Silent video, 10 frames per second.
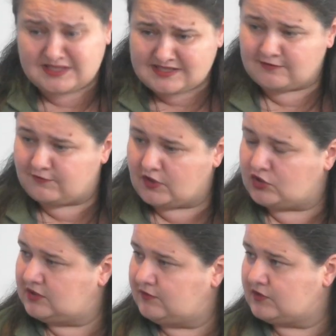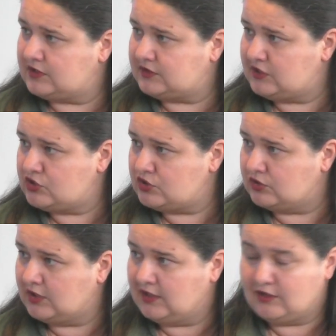It's a very difficult
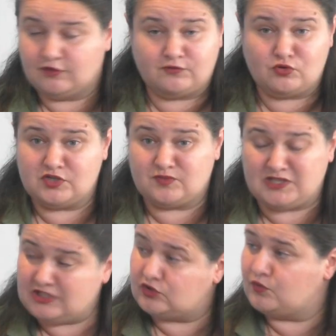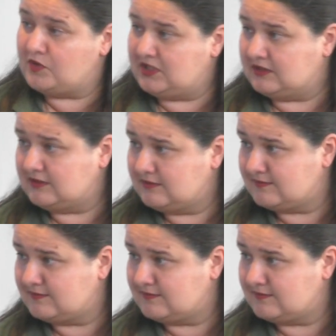issue. Of course, we need to win.